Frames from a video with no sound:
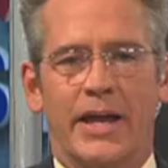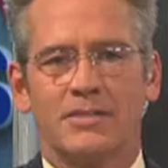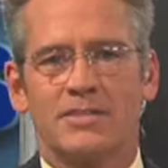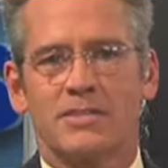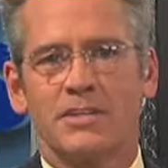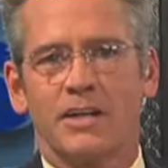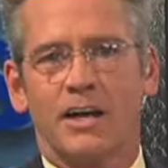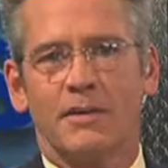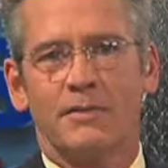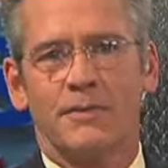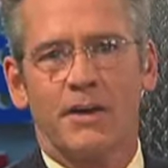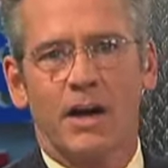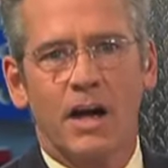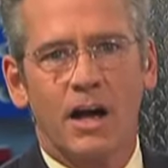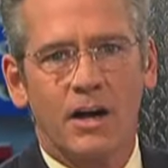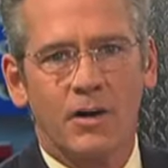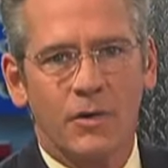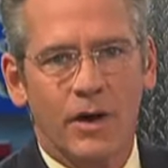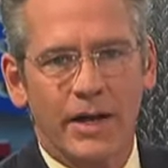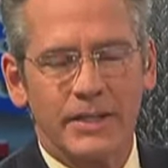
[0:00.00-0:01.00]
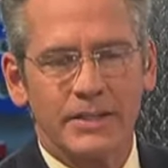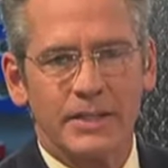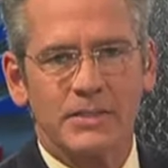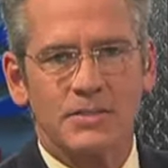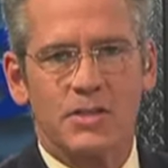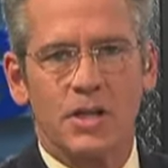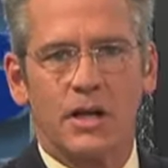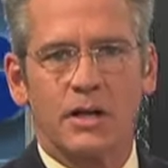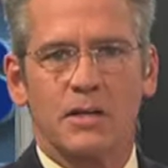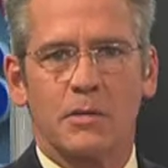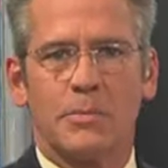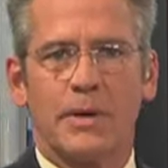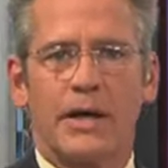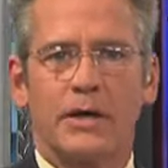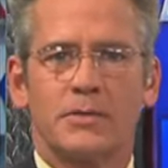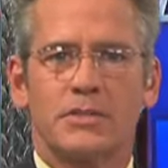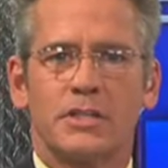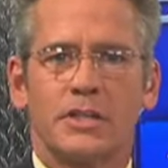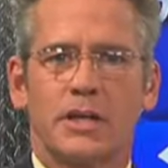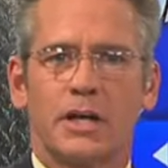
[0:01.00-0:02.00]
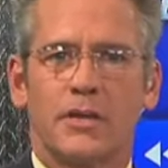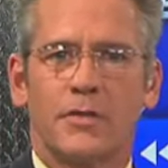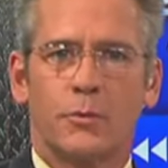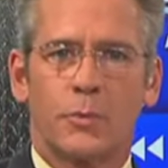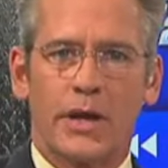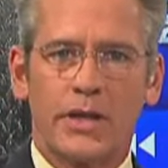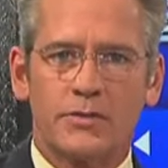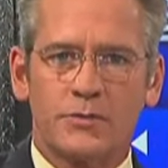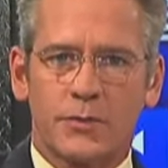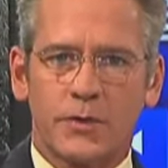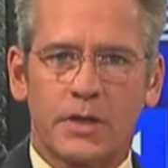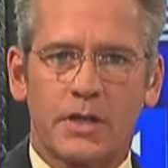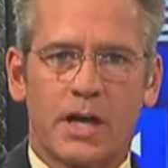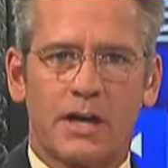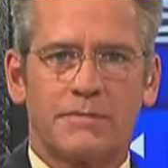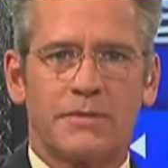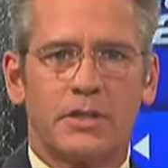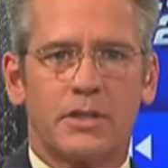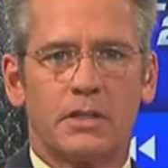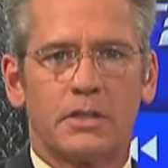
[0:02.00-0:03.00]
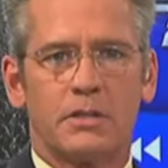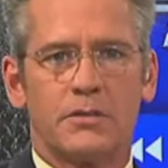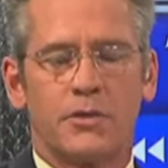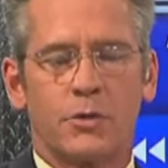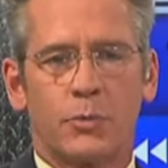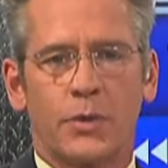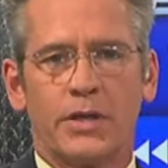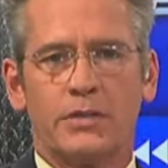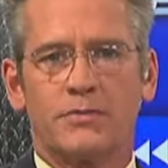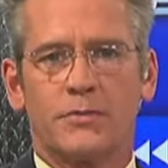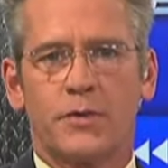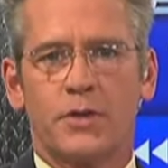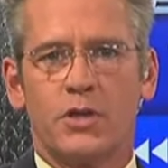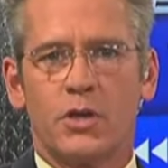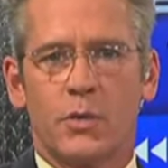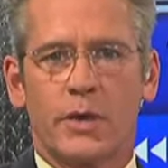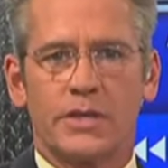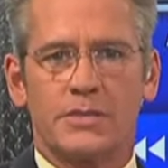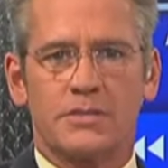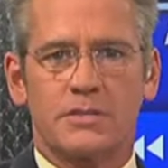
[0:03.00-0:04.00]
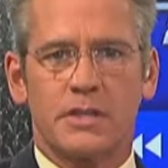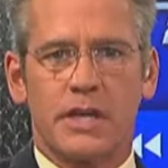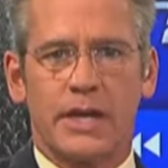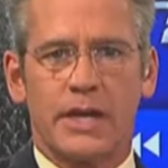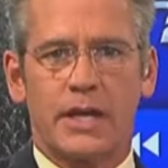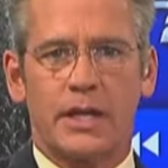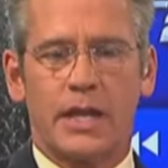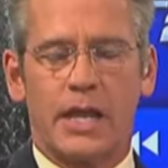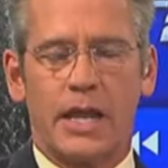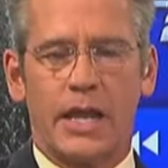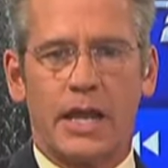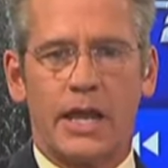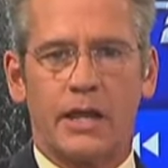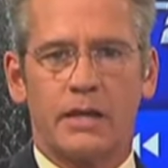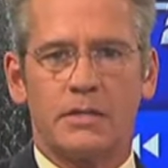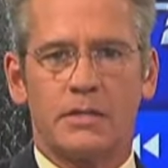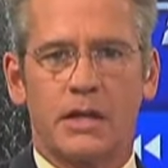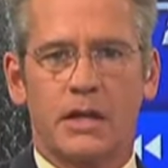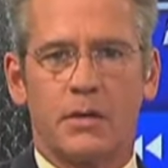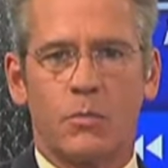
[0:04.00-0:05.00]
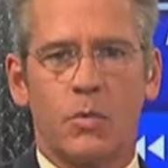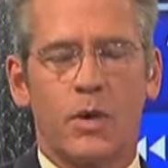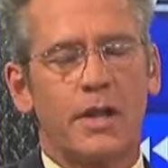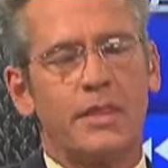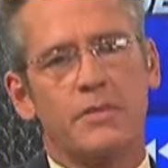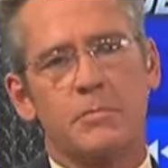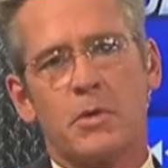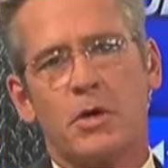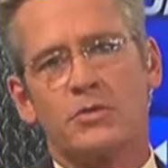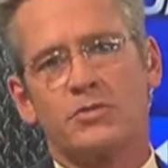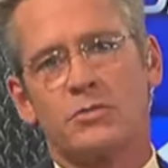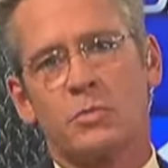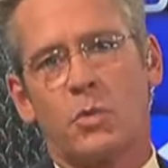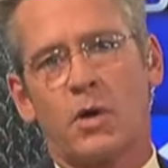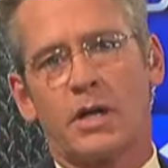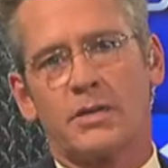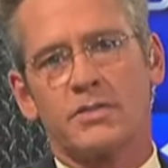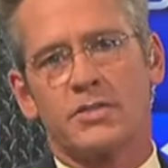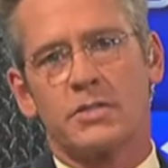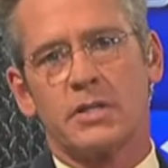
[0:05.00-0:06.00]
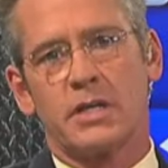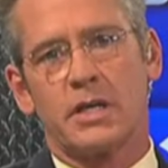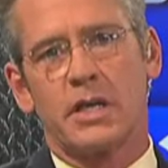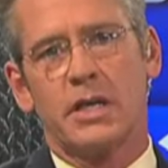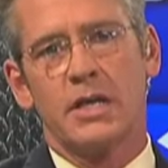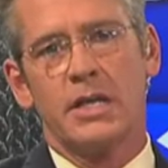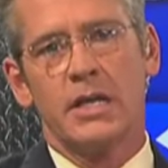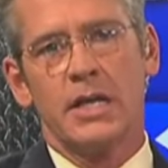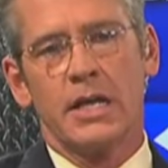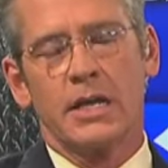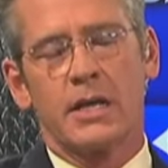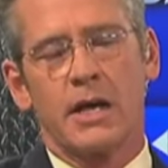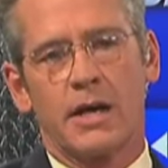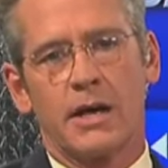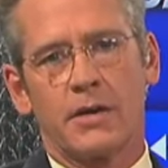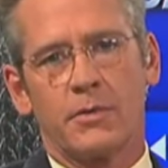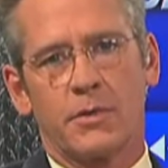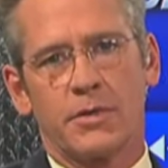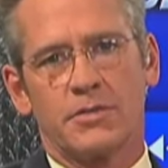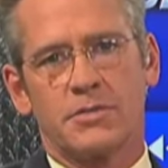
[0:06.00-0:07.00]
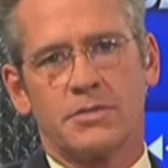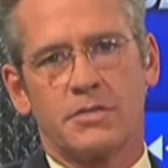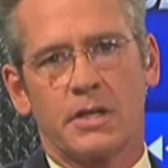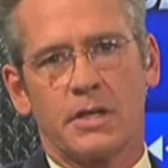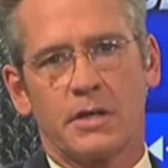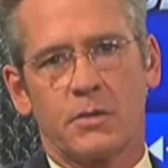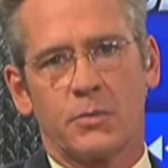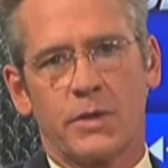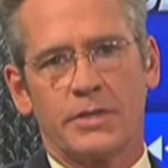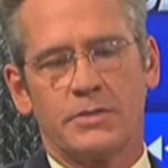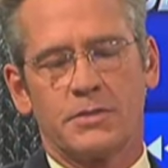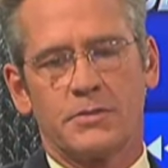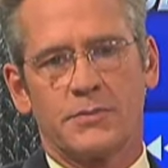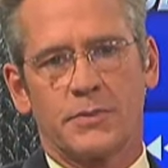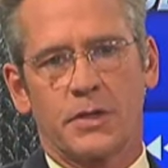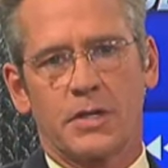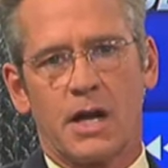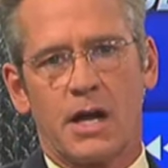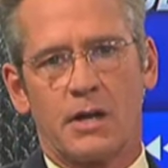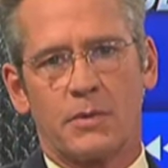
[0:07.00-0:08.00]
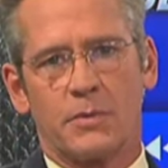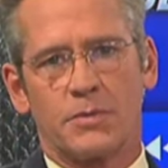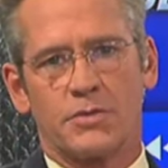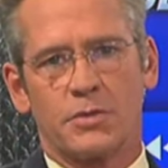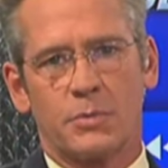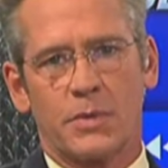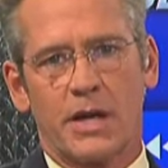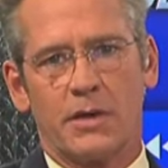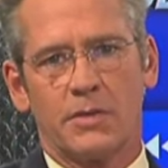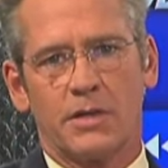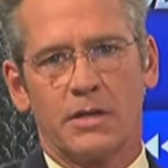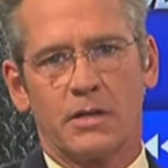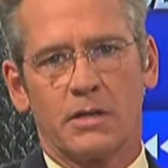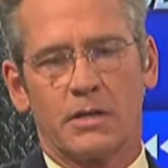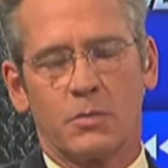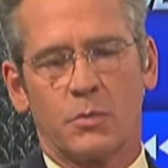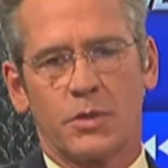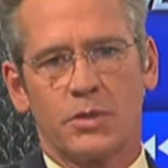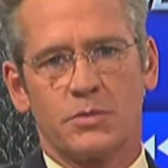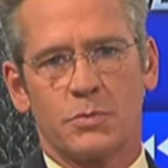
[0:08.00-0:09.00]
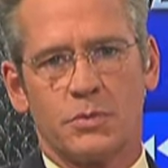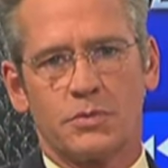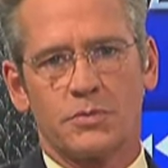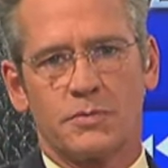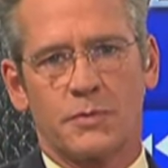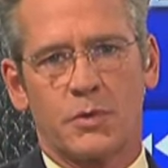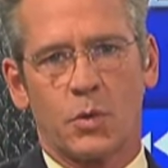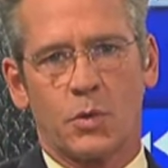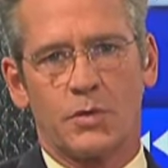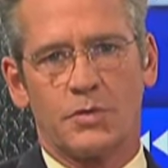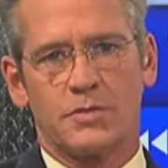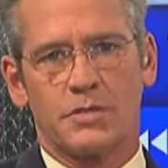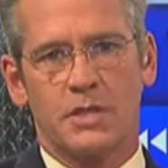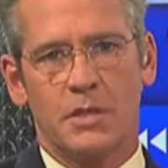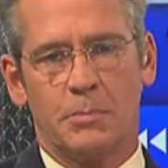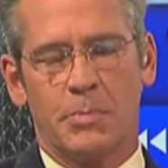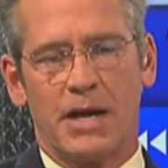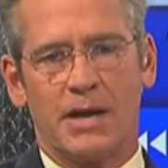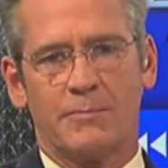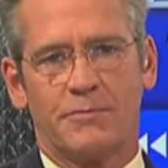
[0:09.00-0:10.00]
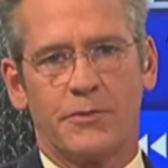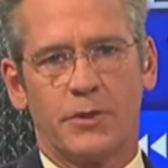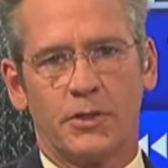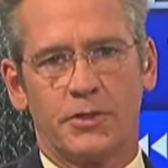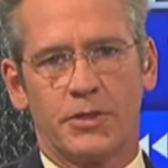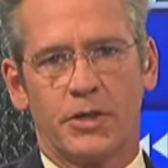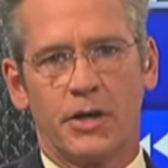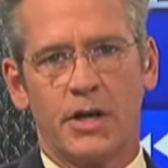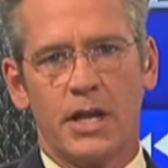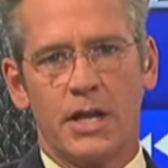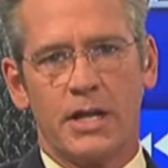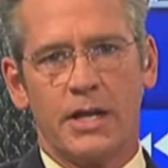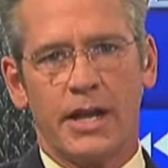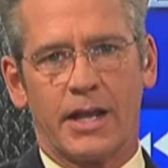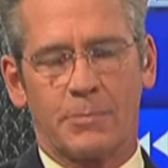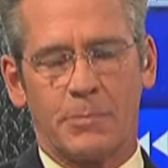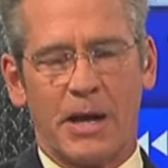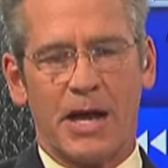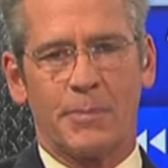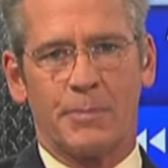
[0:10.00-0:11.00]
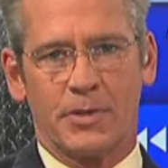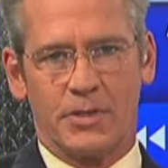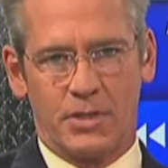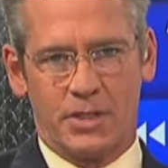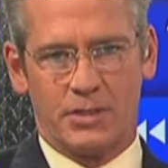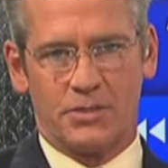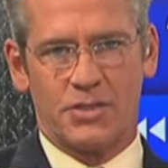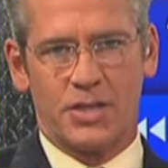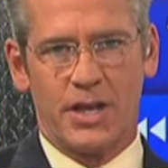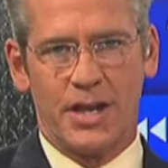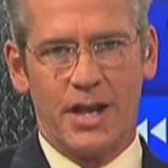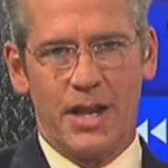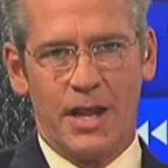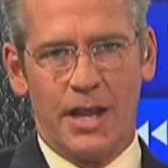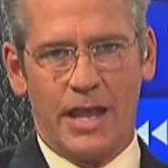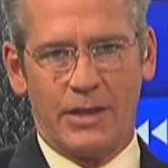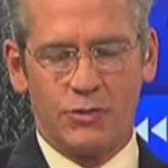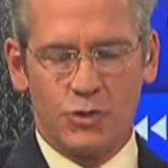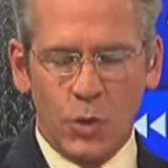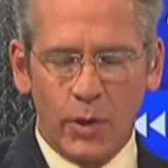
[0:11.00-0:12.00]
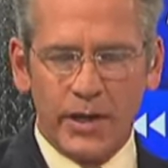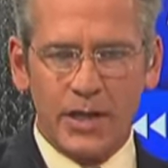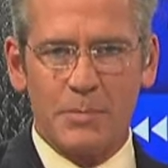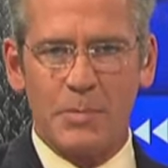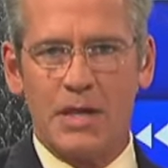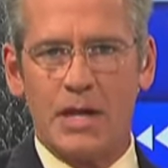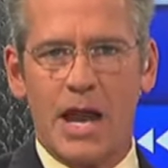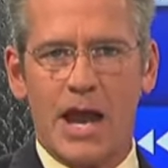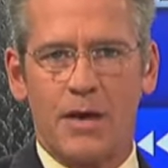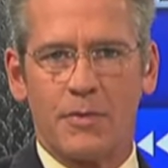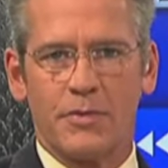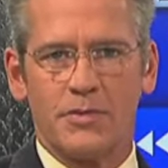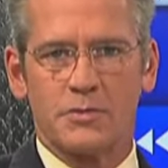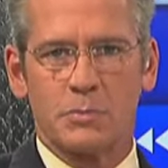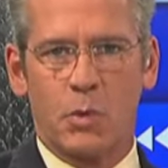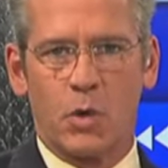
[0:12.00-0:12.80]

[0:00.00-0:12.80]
Stuff. All right, let's talk about uh, the race for governor, the race for U.S. Senate, and uh, one of the most watched uh, Congress uh, races for Congress around here, which was, of course, the Bob Filner Nick Popaditch. And joining me now this